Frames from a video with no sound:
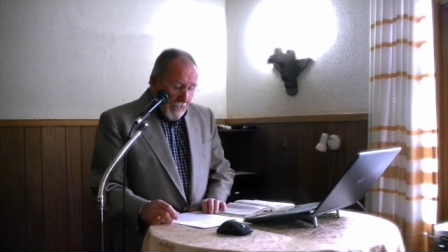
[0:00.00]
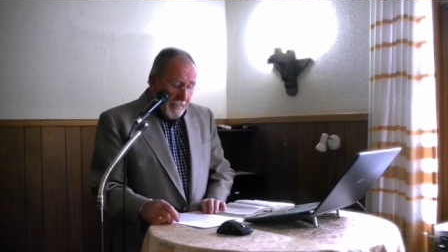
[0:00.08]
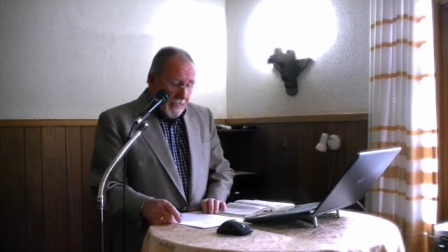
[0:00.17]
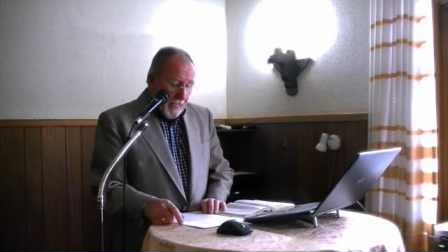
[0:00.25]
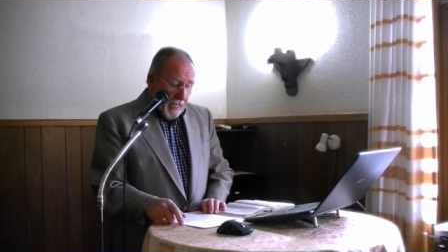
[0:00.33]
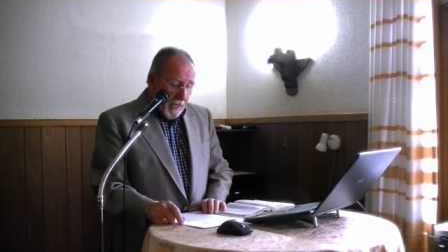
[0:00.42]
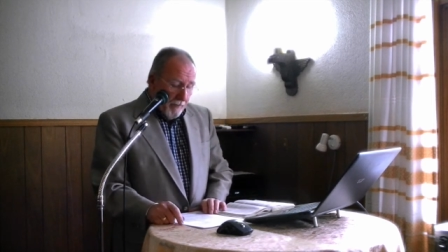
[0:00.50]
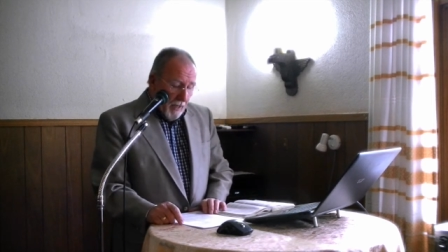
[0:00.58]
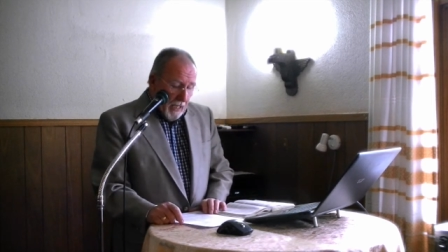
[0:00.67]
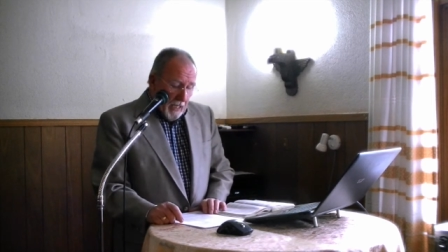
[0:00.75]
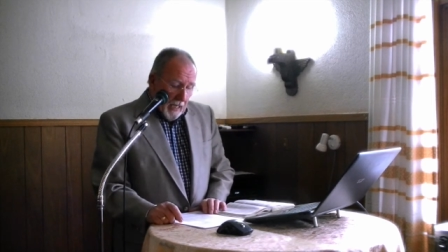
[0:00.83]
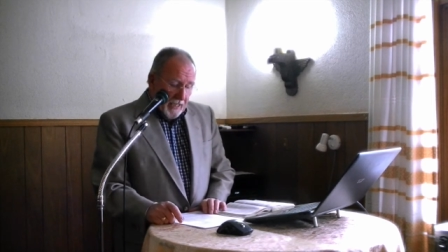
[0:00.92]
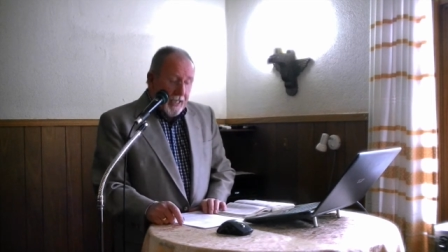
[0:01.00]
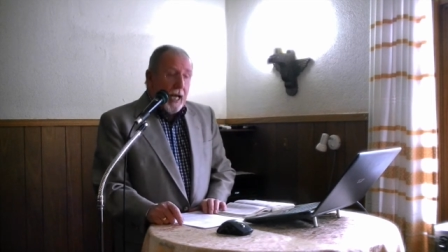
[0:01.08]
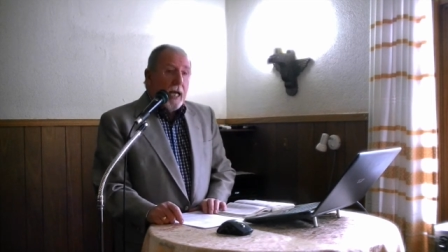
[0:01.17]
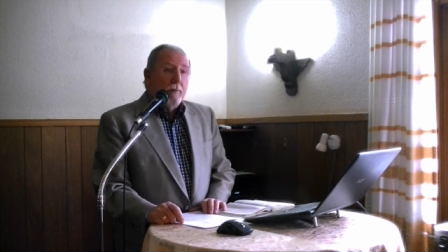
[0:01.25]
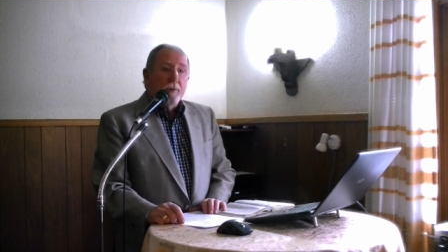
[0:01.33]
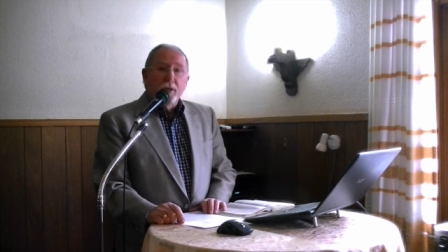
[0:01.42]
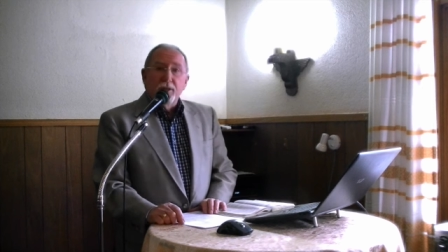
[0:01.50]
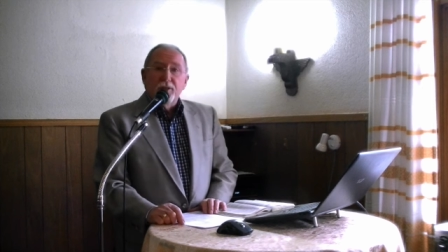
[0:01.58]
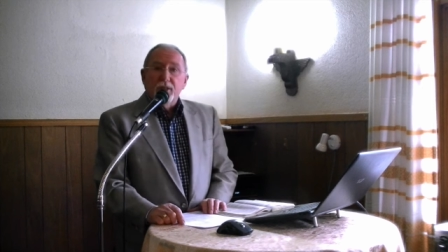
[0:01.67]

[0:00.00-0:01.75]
A time, a time to